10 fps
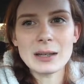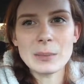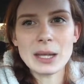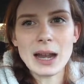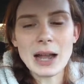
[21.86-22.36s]

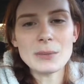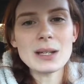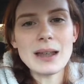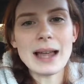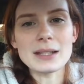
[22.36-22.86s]
but I
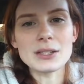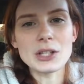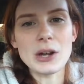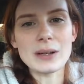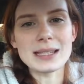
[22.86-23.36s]
realized, you
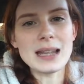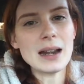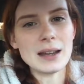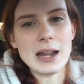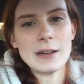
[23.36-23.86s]
know, it's not
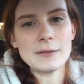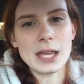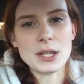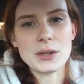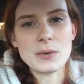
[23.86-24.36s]
enough
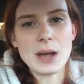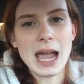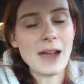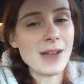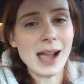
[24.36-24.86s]
that you
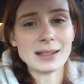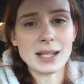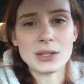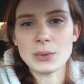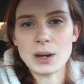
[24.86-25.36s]
have
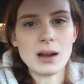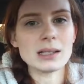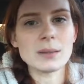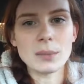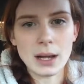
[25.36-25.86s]
access to an
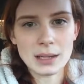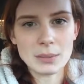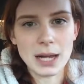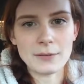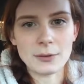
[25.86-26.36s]
awesome blogging
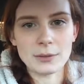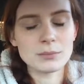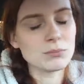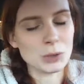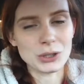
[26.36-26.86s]
platform,
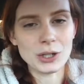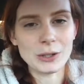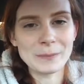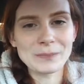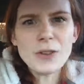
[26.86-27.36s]
which you do.
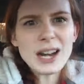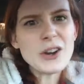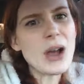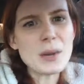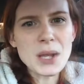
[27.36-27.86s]
You've got to
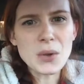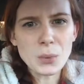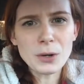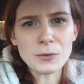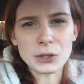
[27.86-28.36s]
know how to make it
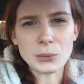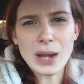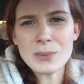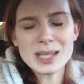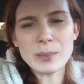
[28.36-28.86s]
work for you,
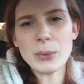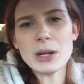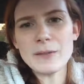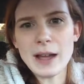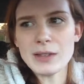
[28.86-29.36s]
right? What's the
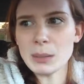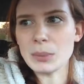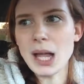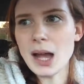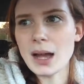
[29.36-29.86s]
point of having a
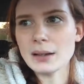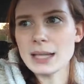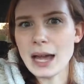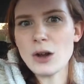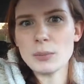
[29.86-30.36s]
blog
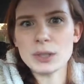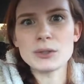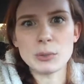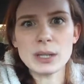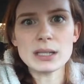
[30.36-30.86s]
to help
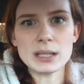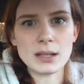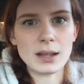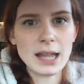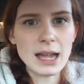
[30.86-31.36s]
build your business
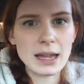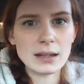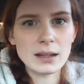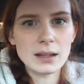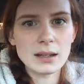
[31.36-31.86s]
online
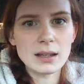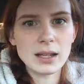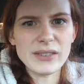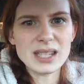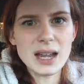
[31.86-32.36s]

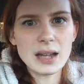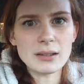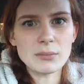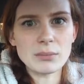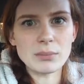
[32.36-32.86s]
if it's not
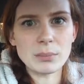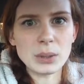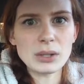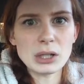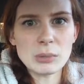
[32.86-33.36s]

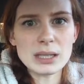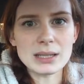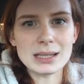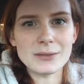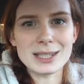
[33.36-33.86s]
building your
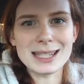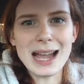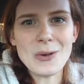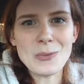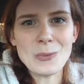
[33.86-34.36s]
business, if it's
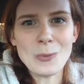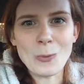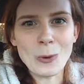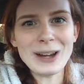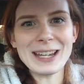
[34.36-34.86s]
not
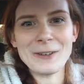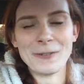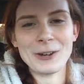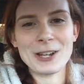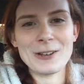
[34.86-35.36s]
working
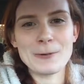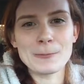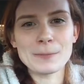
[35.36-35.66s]
for you?